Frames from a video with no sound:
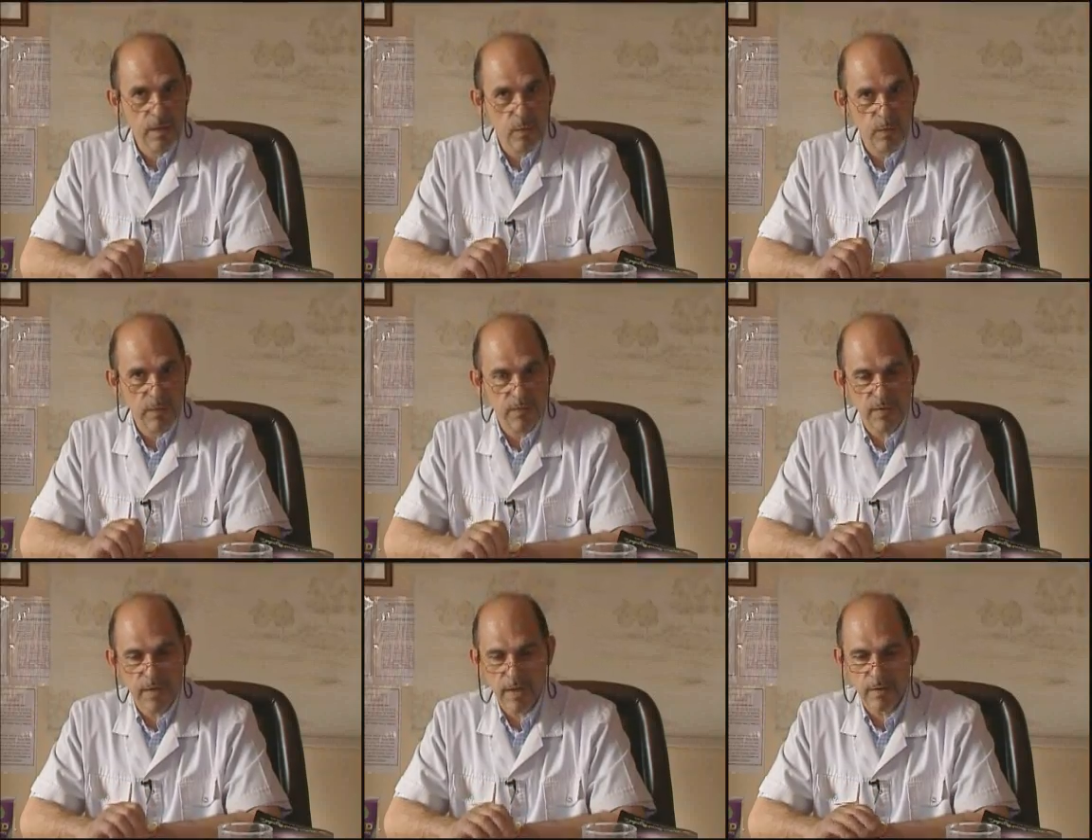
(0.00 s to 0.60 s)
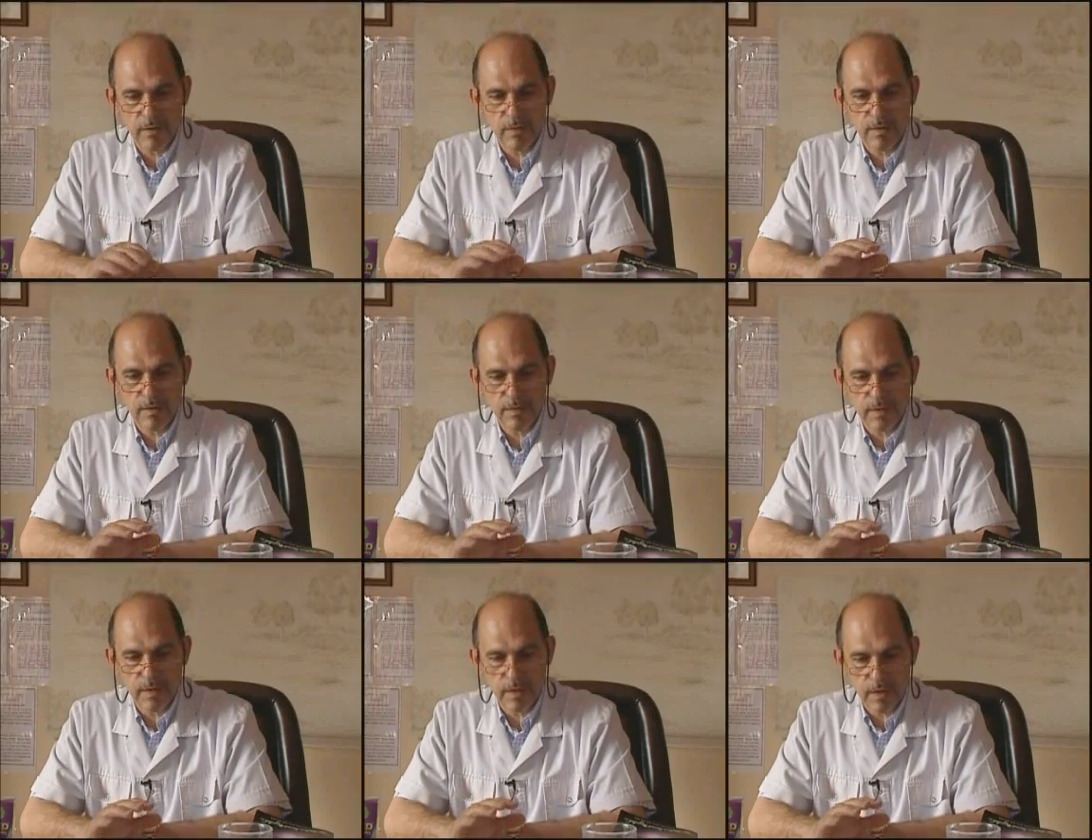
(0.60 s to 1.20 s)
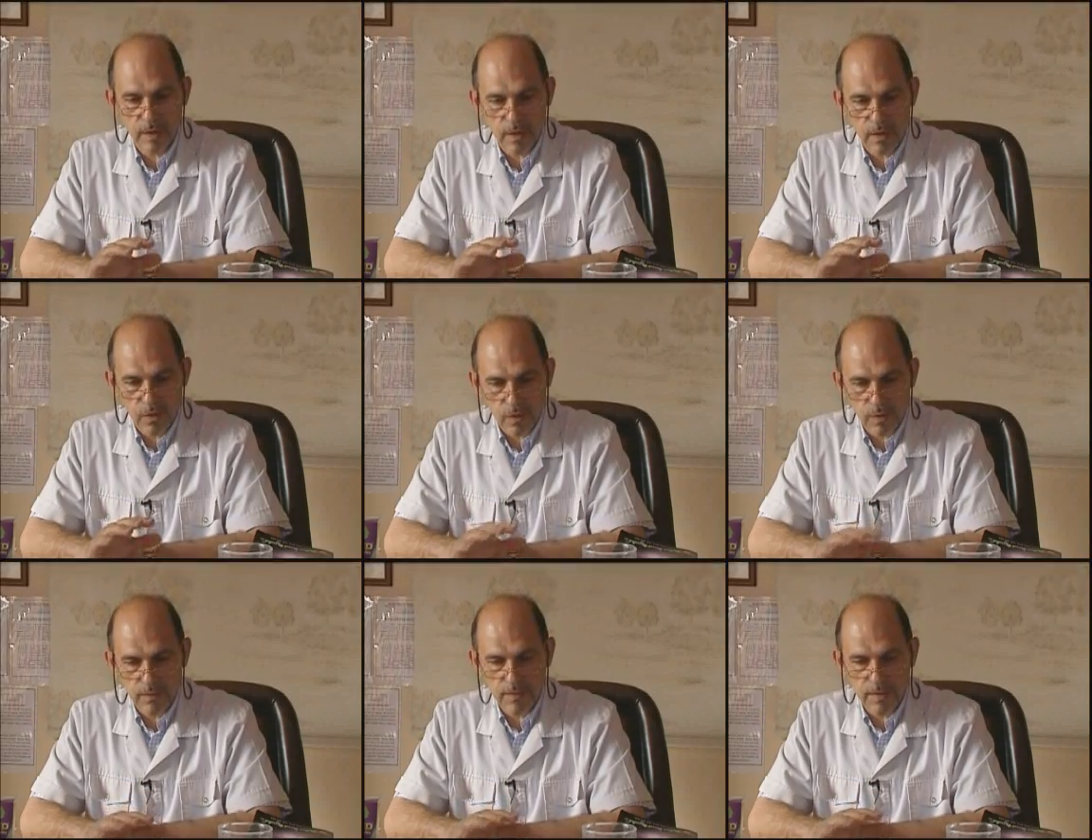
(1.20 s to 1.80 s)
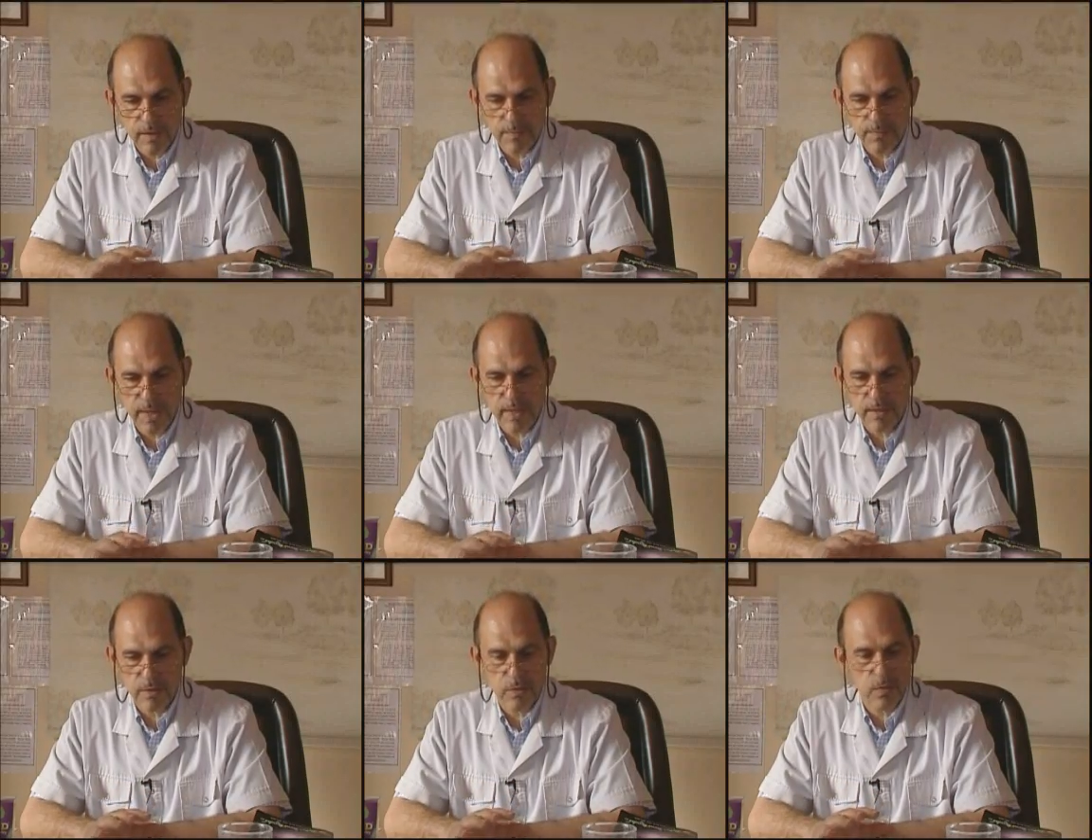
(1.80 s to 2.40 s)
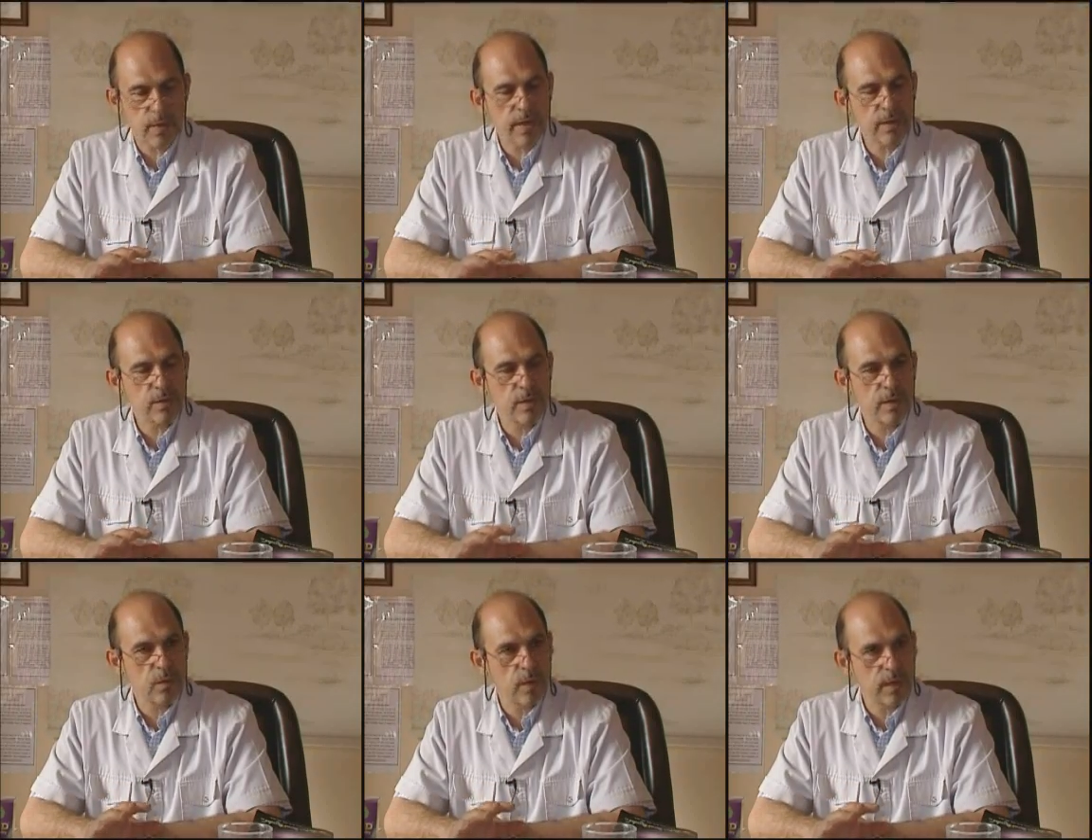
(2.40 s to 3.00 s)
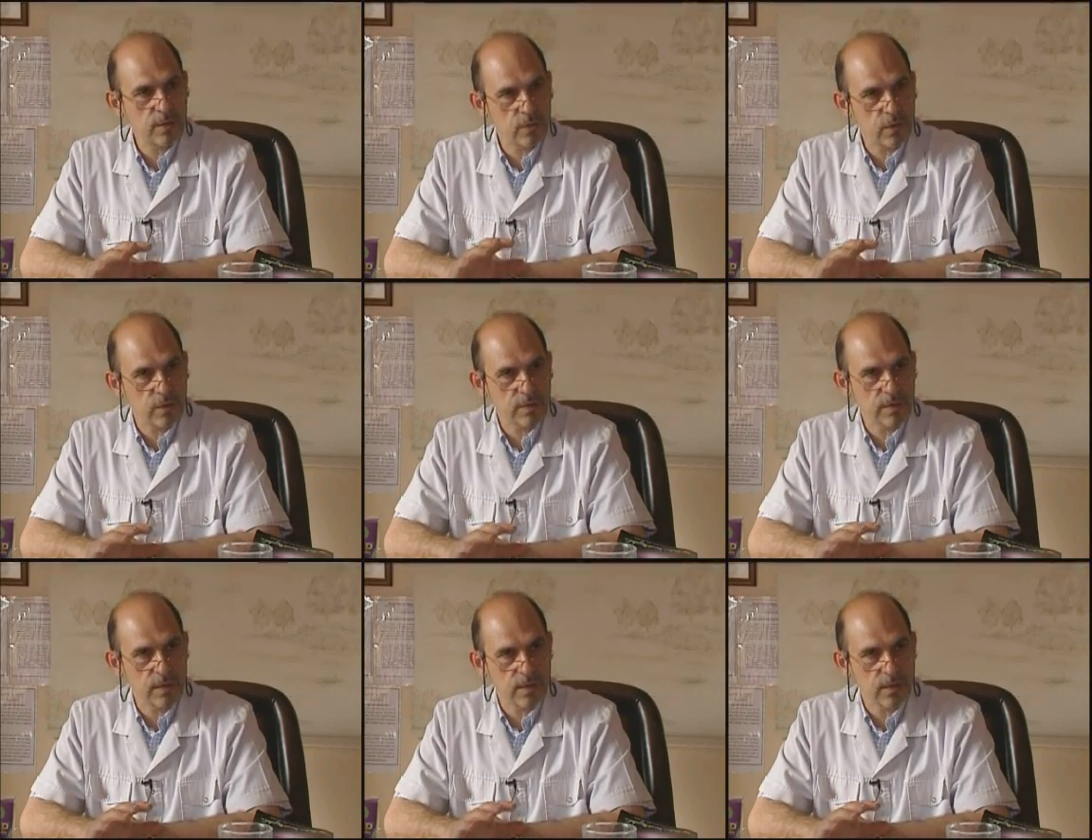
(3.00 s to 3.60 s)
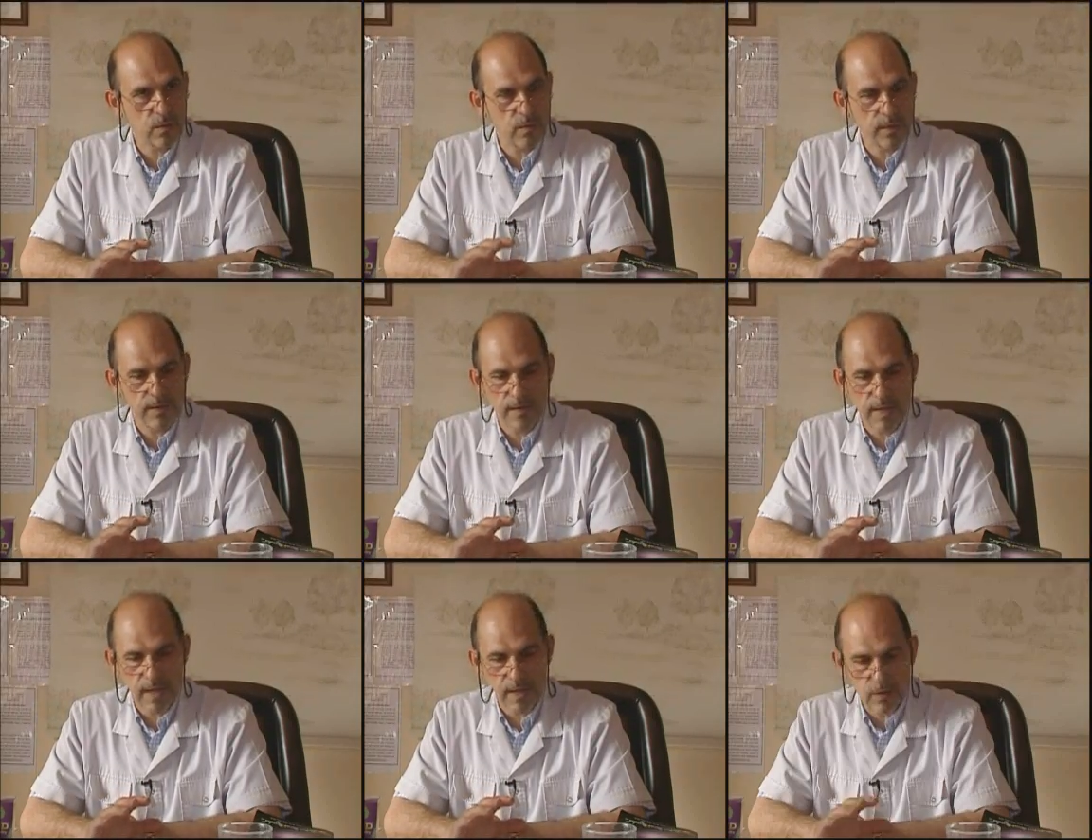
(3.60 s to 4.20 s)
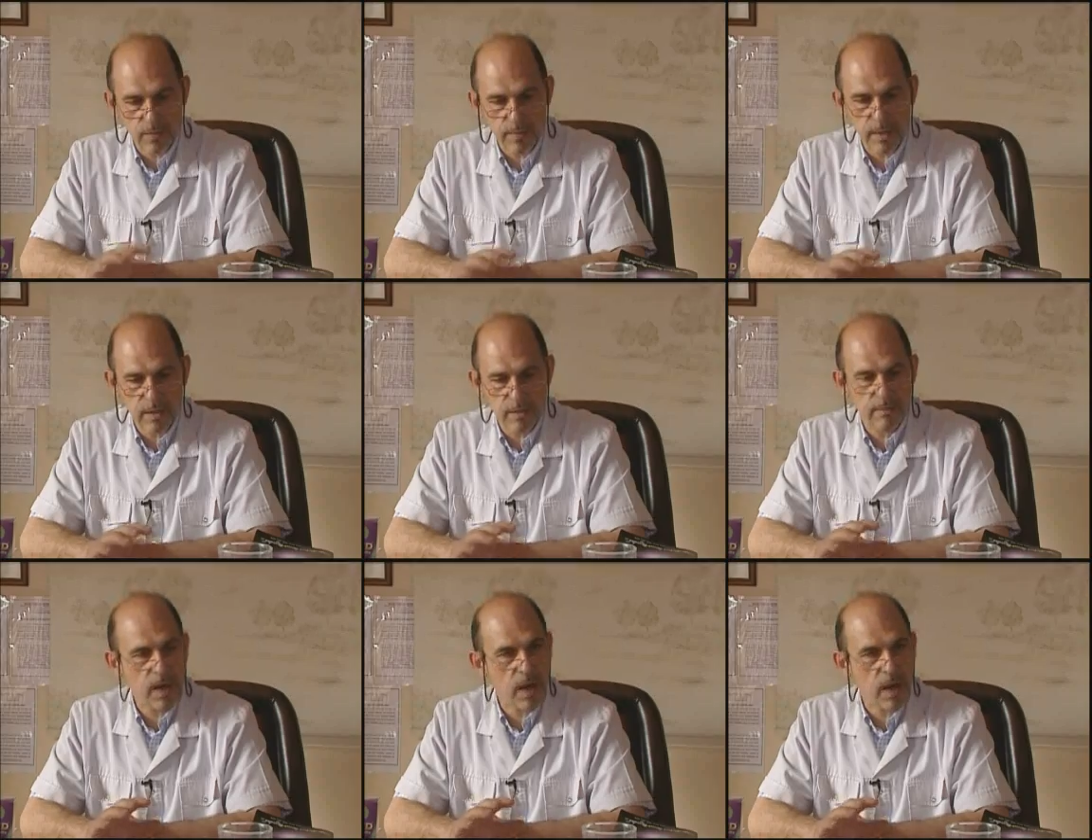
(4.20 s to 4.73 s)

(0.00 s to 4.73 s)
we found that a lot of these pets were actually quite toxic with aluminium,